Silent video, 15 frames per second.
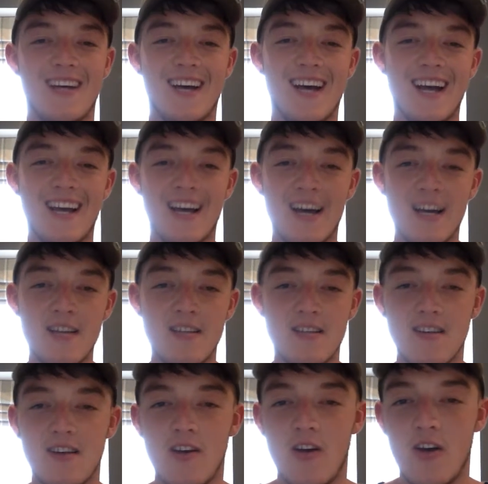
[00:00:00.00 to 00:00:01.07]
Hi
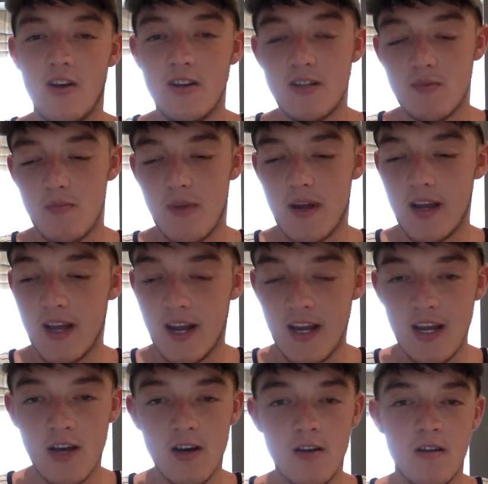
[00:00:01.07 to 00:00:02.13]
guys, it's Ben again
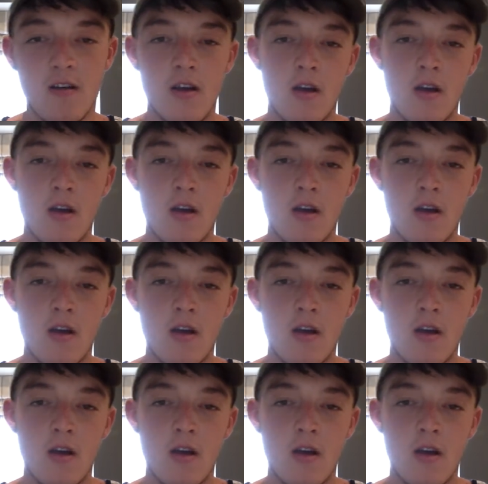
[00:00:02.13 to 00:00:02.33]
here.